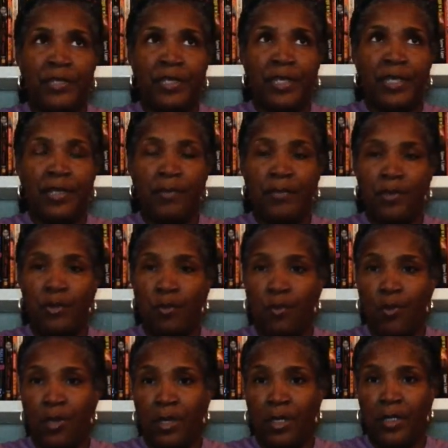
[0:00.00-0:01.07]
in book
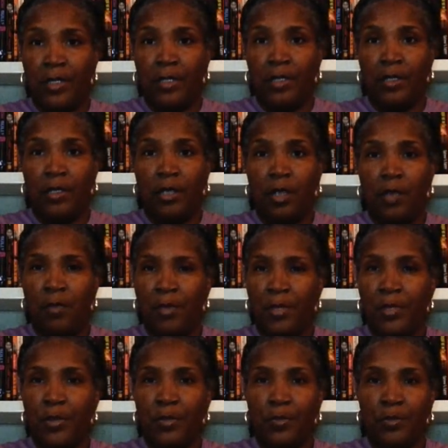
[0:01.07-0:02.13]
one, her
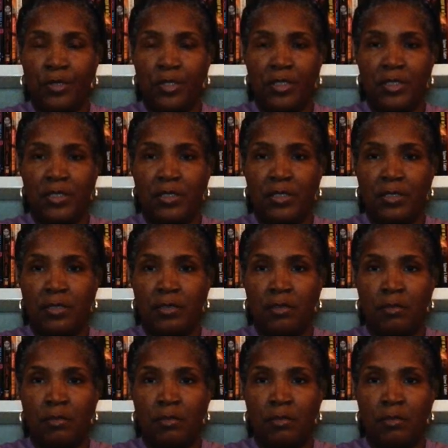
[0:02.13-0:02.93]
mother was